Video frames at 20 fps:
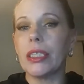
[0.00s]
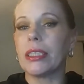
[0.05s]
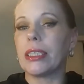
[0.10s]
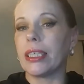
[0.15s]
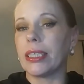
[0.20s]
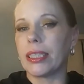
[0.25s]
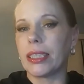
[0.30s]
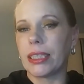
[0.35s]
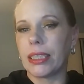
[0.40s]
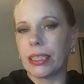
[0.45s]

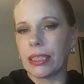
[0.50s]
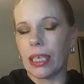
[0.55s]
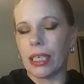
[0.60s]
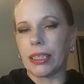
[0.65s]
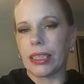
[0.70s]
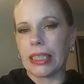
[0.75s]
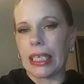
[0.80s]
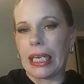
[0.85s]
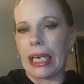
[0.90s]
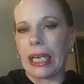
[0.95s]
a
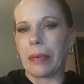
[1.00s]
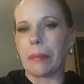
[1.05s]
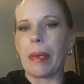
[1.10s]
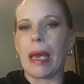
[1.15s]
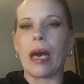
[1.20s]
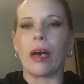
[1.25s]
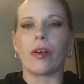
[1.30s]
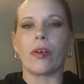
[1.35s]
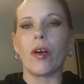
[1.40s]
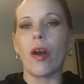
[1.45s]
setting
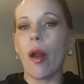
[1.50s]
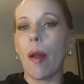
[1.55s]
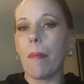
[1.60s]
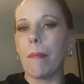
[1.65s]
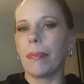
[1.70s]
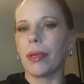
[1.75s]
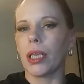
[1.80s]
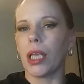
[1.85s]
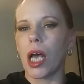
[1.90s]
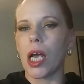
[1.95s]
powder,
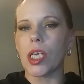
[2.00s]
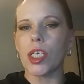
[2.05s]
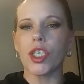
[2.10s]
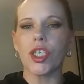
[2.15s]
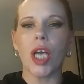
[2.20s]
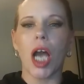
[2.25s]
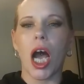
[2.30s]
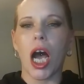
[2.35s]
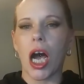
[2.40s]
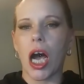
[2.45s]

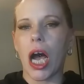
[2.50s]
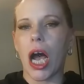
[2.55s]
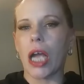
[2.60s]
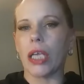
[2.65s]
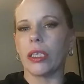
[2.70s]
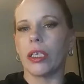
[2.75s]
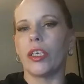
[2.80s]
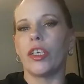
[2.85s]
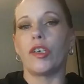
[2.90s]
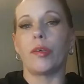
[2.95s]
blush,
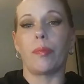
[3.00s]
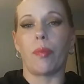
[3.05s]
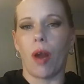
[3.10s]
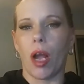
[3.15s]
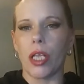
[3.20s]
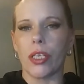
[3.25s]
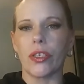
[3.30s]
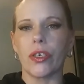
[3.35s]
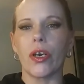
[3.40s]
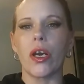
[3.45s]
highlighter,
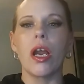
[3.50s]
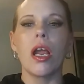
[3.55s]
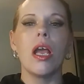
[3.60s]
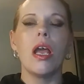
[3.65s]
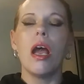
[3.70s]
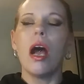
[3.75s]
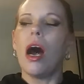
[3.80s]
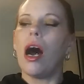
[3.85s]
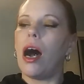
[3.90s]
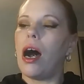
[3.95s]
bronzer.
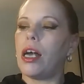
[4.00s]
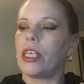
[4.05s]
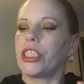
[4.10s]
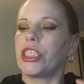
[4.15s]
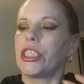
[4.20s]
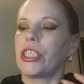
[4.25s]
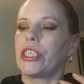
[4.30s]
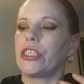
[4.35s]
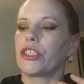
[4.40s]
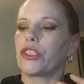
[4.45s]

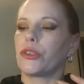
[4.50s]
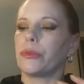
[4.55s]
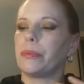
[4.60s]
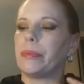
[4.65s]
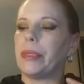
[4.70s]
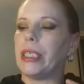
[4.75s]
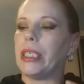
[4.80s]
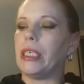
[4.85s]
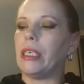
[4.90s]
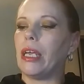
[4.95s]
So this will
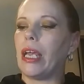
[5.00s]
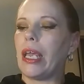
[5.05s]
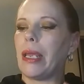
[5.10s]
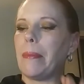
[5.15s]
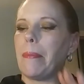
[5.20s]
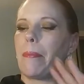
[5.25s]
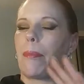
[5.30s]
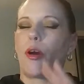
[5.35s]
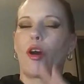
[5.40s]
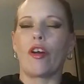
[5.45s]
be
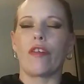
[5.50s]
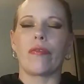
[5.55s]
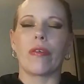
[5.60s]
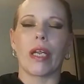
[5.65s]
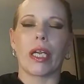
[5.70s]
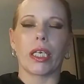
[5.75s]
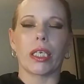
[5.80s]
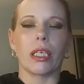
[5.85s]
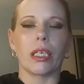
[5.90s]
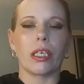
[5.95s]
a
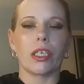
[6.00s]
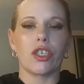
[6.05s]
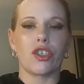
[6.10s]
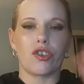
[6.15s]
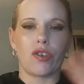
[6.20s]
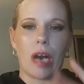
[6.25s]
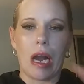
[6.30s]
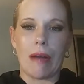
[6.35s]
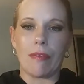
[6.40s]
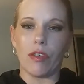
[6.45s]
perfect
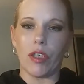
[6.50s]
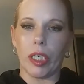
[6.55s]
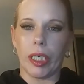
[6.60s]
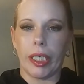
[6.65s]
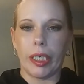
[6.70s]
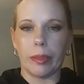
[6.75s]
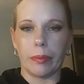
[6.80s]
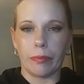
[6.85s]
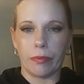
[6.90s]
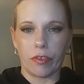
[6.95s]
travel
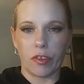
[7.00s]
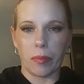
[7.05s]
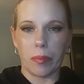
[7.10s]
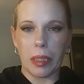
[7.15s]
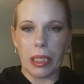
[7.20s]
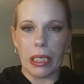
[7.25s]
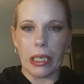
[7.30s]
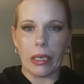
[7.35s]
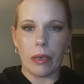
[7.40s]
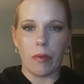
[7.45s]
item for
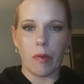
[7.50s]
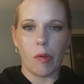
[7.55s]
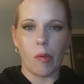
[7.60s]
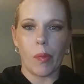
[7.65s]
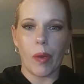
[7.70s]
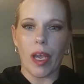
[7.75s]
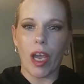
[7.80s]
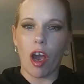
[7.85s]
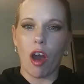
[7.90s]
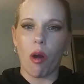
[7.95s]
me when
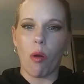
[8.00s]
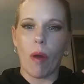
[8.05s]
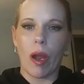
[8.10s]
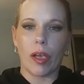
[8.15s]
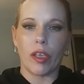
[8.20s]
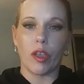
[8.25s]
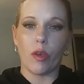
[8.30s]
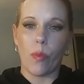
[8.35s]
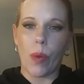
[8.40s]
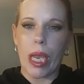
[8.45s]
we go away
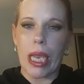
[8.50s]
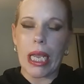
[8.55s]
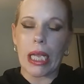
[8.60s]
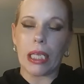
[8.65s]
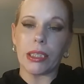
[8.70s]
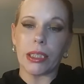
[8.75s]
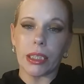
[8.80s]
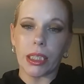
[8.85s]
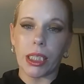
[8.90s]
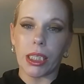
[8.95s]
on the
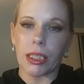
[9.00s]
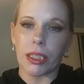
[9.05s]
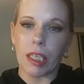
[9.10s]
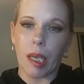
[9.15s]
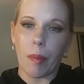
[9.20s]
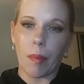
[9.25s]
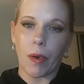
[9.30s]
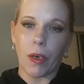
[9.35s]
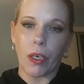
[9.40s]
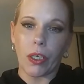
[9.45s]
weekends in the
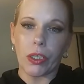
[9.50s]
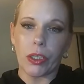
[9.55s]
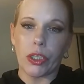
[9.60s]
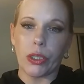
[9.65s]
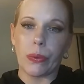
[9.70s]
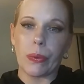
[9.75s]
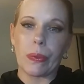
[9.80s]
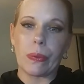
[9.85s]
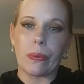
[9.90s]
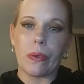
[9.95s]
summer
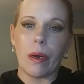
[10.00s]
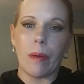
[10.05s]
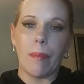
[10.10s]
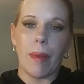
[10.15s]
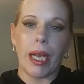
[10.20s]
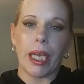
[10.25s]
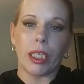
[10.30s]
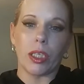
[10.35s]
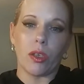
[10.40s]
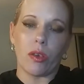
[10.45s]
to
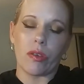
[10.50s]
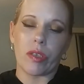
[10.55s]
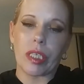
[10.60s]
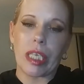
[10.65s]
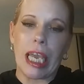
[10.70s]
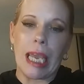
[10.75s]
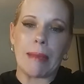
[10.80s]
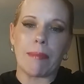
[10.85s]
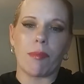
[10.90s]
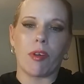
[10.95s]
my in-laws'
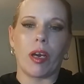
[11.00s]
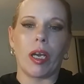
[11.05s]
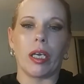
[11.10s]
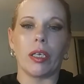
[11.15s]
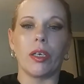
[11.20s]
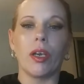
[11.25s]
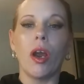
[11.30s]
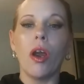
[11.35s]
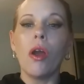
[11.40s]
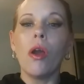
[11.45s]

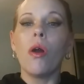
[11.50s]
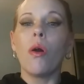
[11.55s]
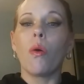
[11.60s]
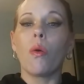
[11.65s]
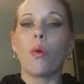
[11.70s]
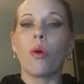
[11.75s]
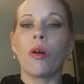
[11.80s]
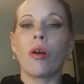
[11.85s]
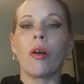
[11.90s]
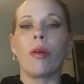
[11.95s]
campground,
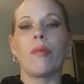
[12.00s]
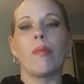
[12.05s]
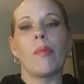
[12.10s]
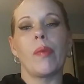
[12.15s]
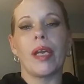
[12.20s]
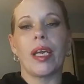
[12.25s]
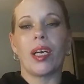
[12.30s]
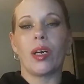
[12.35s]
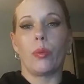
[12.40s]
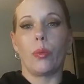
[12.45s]
or when
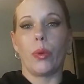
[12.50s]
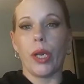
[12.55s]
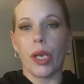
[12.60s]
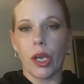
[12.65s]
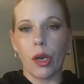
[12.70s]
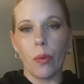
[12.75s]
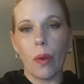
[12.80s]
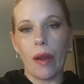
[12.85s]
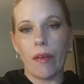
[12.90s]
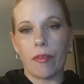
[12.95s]
we get a week
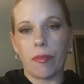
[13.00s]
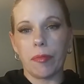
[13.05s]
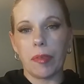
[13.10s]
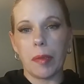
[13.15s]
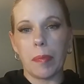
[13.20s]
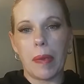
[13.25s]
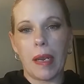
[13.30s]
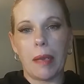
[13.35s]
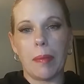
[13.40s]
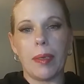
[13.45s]
away from the
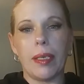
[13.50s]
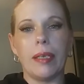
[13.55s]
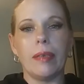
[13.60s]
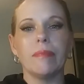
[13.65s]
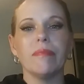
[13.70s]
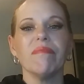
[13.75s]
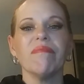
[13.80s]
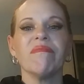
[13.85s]
baby